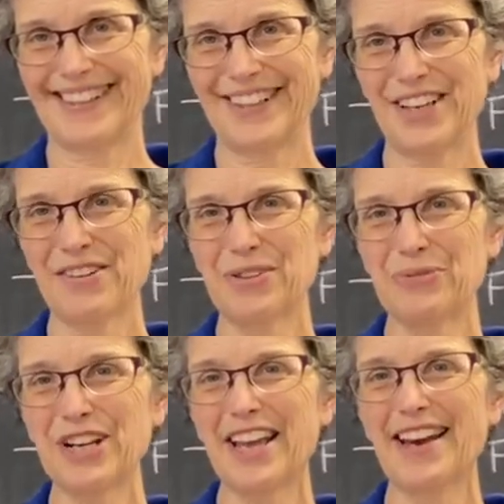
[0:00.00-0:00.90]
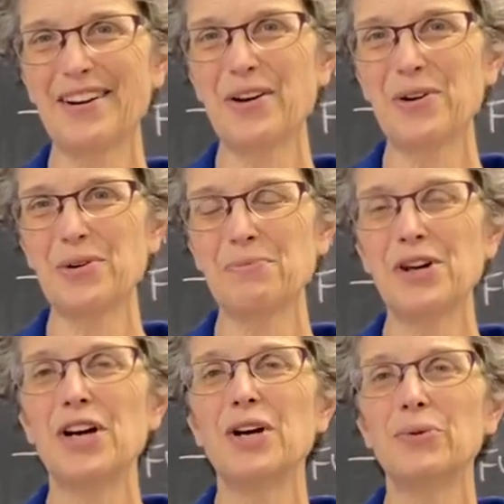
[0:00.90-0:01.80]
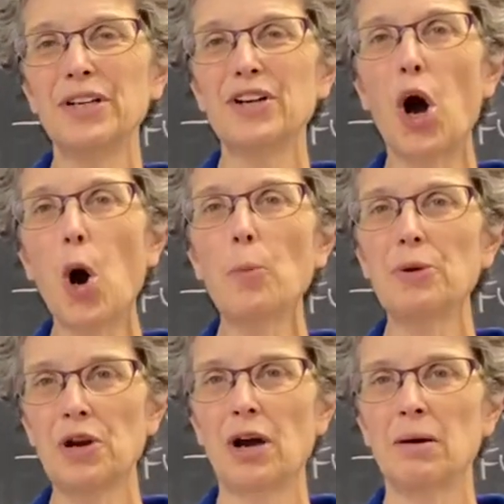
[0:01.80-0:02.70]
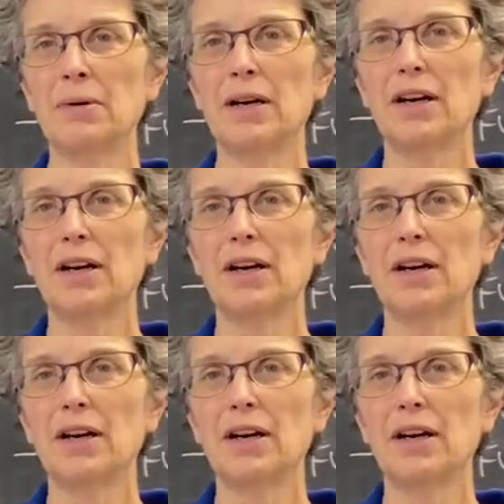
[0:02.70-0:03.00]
You have a 3-cat home, we need to open up